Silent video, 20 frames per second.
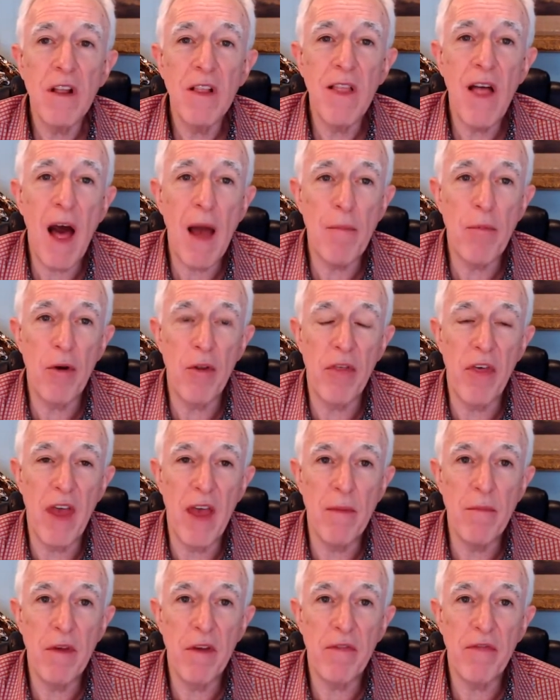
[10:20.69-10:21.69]
clobber
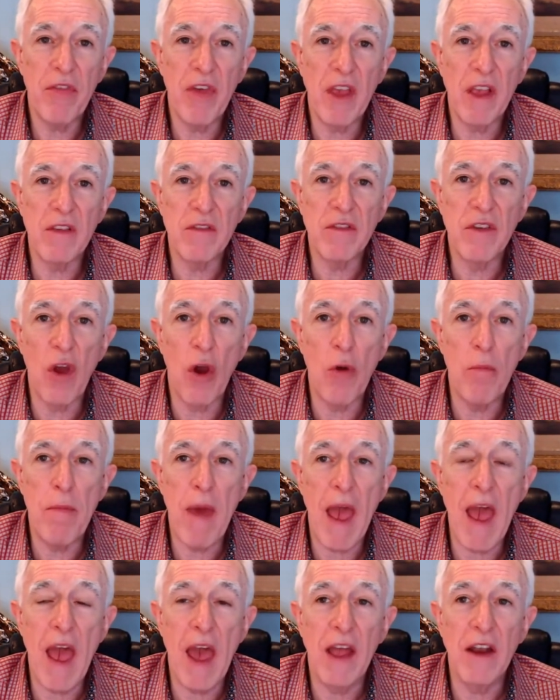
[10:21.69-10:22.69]
them if things go
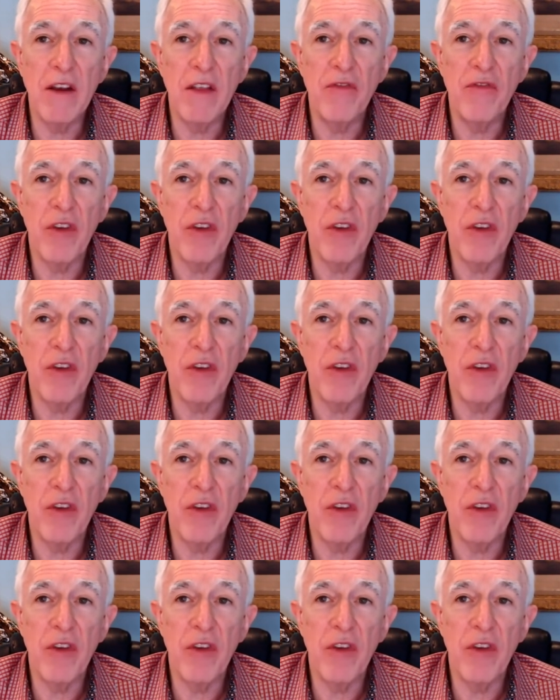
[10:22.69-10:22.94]
bad,